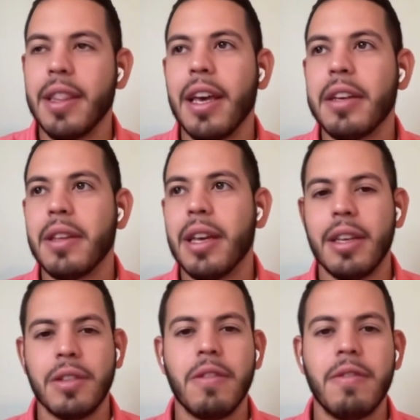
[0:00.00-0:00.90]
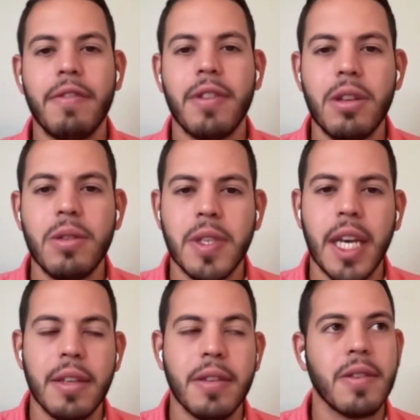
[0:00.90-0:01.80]
and they serve different
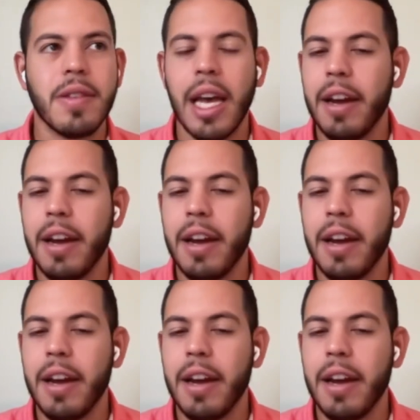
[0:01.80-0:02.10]
use cases.